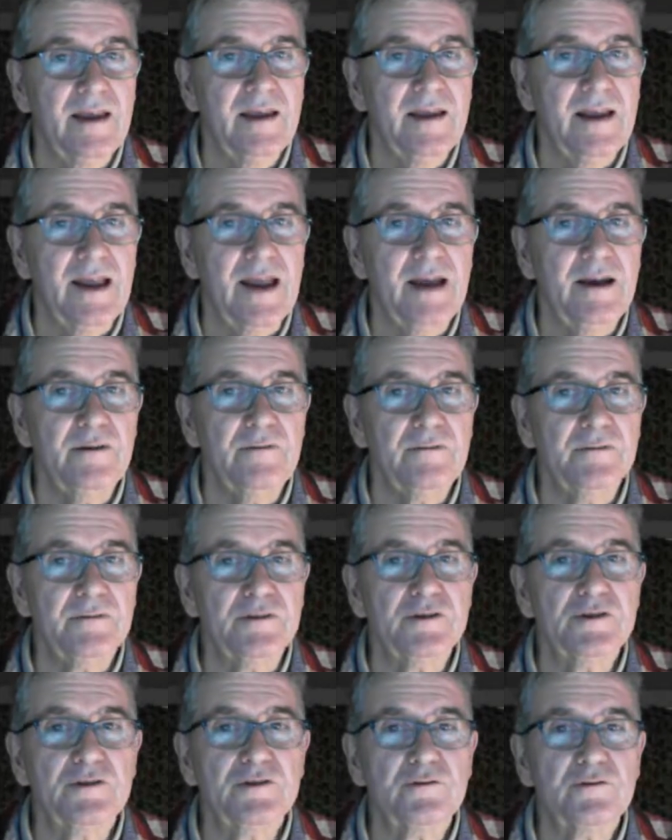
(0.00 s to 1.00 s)
Now
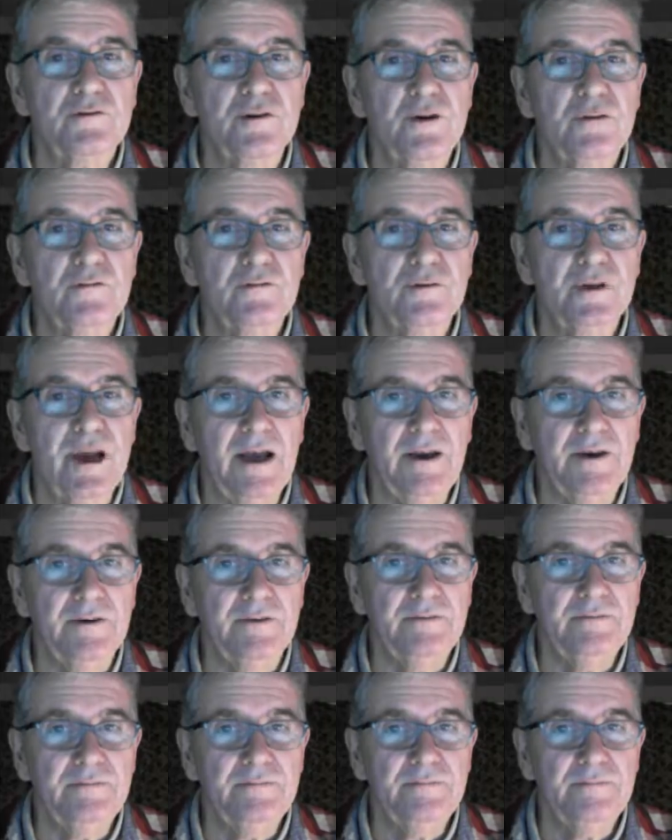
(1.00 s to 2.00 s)
scroll
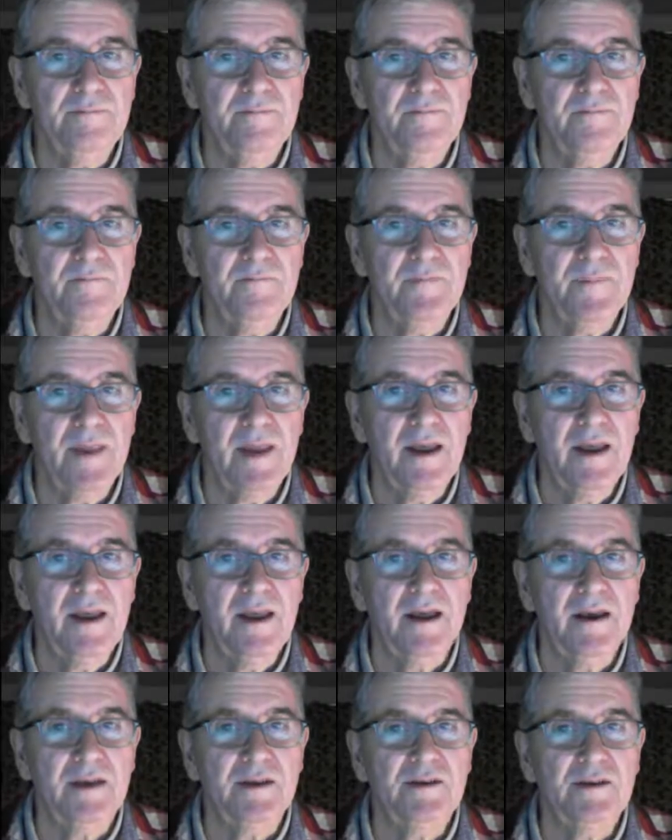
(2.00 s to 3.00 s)
down
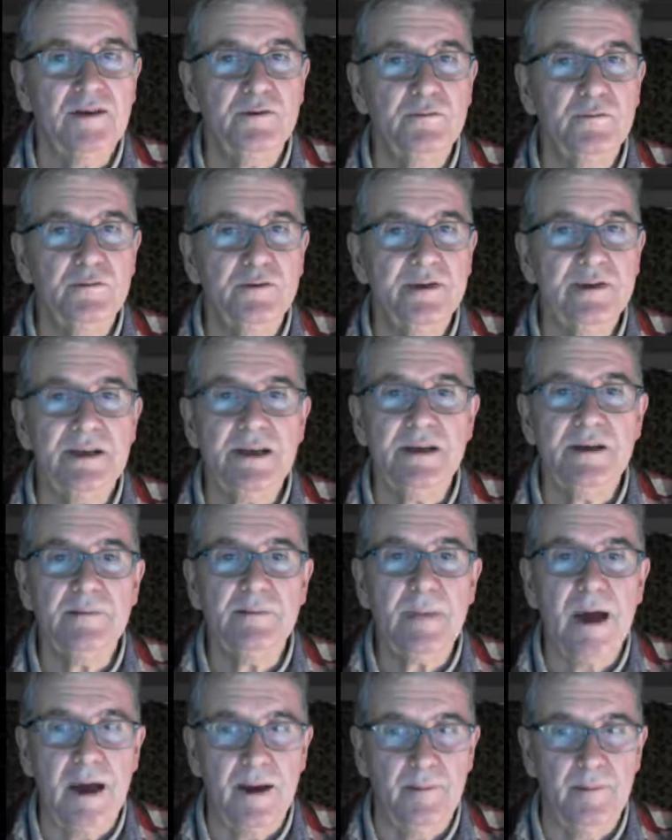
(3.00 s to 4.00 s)
and you will see a
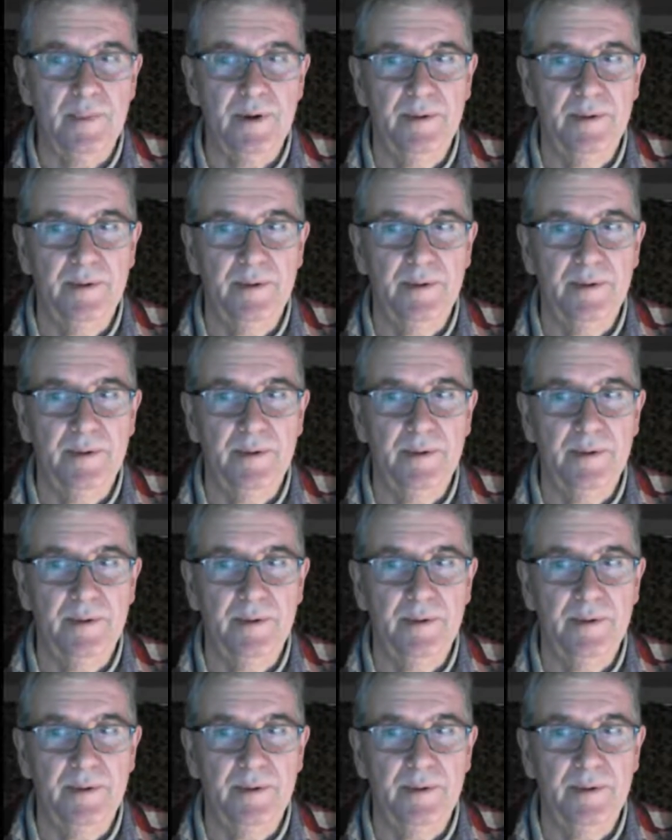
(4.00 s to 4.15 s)
map.